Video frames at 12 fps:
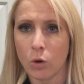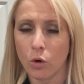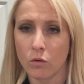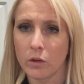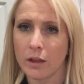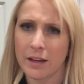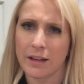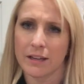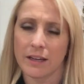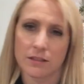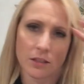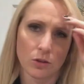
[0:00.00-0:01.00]
overlay, I
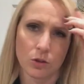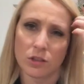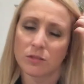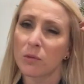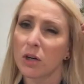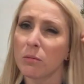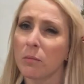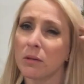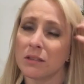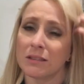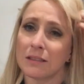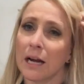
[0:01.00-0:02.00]
guess. It looks marble, but
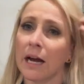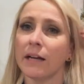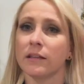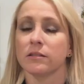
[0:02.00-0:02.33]
it's not.